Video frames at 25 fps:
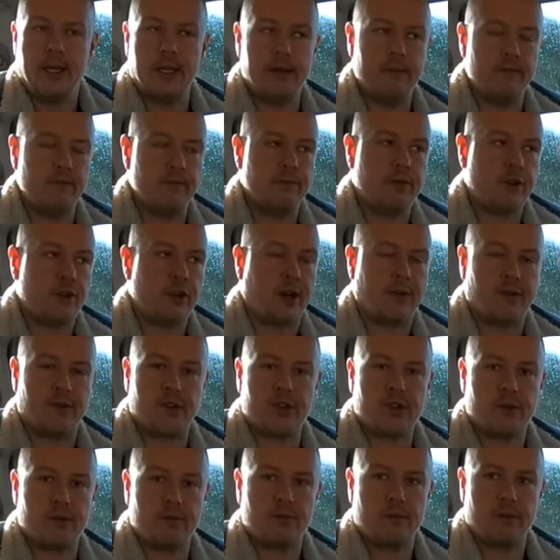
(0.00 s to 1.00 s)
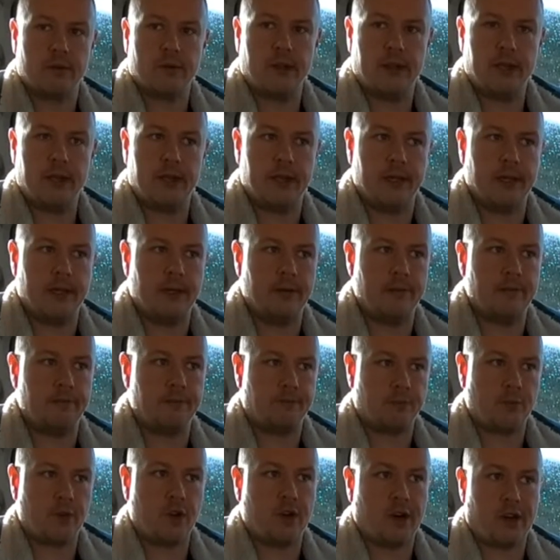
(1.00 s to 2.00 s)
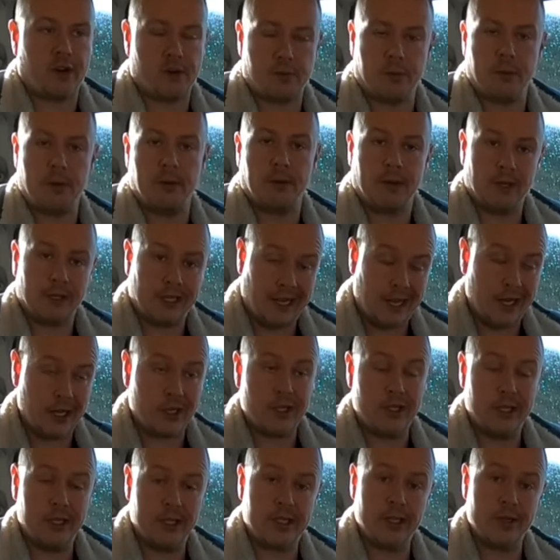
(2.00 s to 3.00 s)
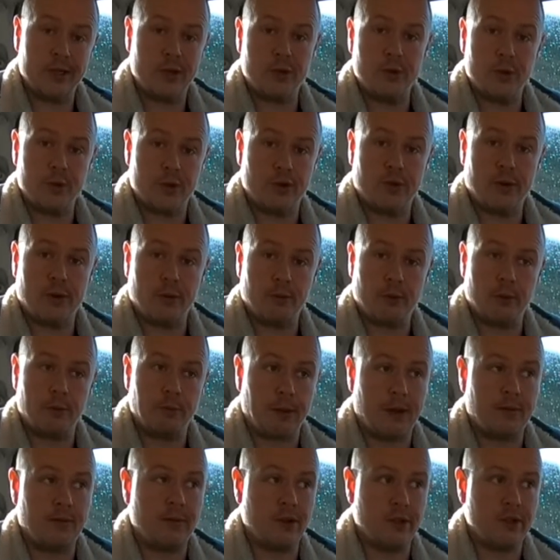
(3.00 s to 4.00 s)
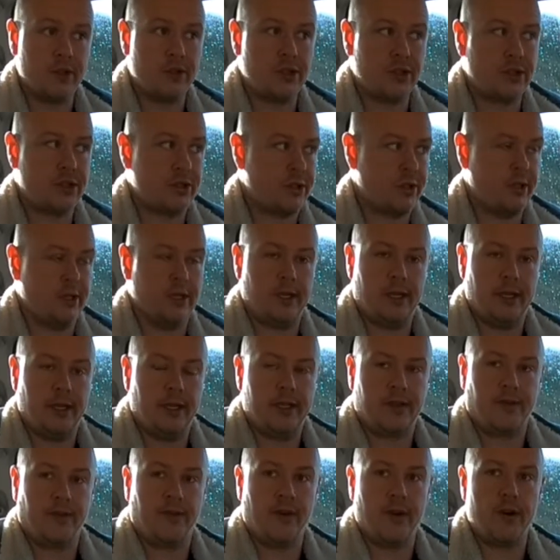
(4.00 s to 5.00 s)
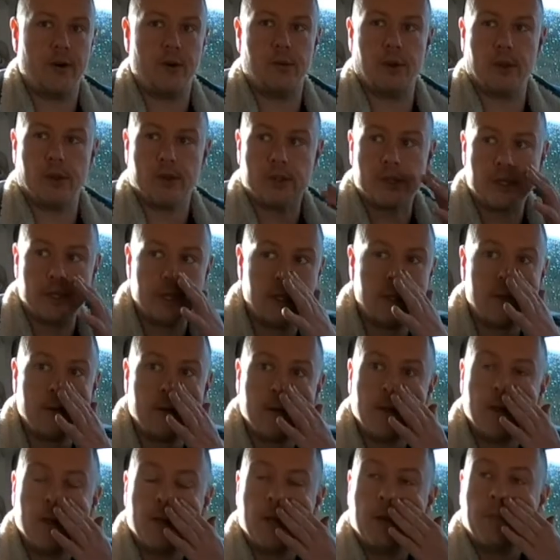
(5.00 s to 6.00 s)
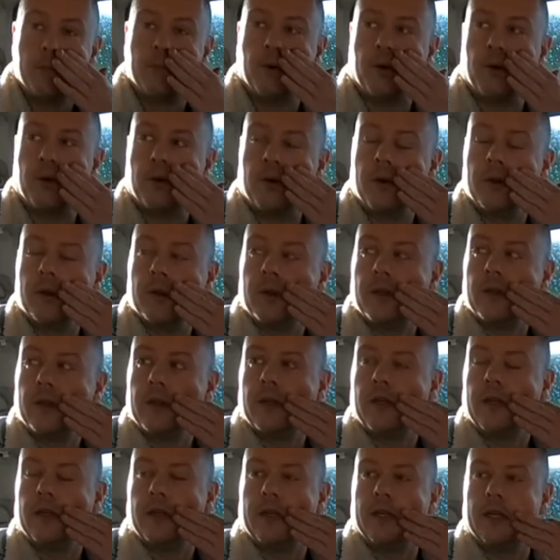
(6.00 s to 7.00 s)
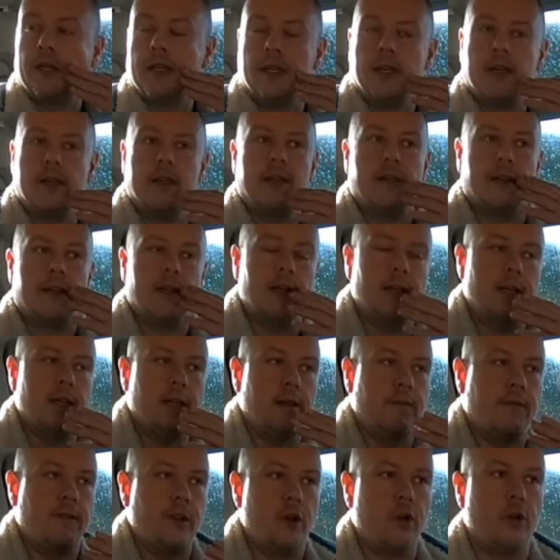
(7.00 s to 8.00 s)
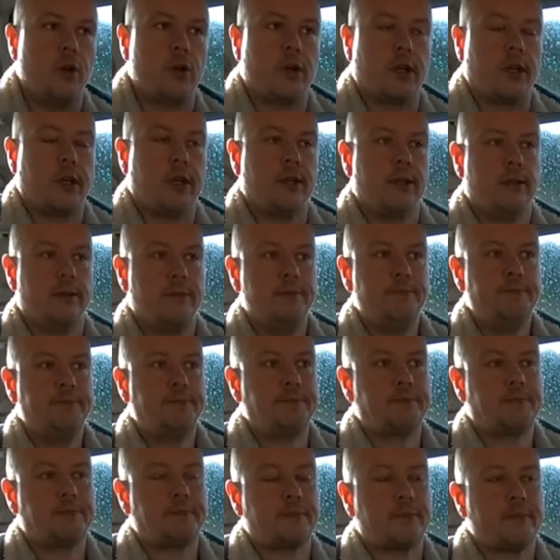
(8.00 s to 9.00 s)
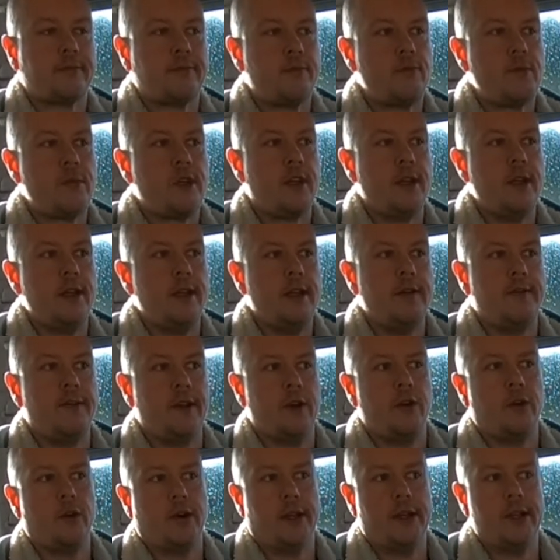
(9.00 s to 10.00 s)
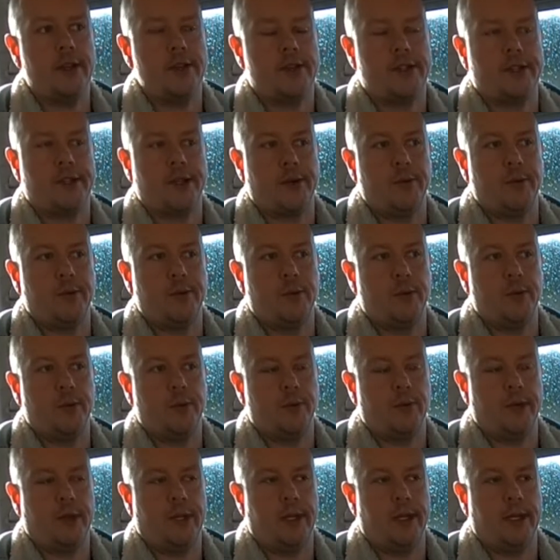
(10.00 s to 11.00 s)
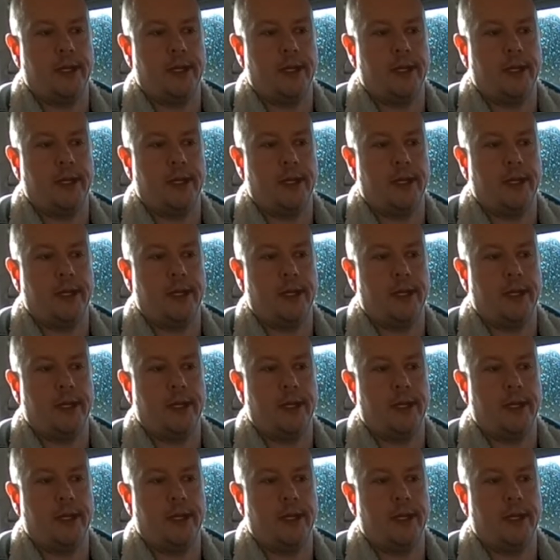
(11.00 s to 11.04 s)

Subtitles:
and craftspeople actually did use a rounded bevel. It's very well seen. But if you look into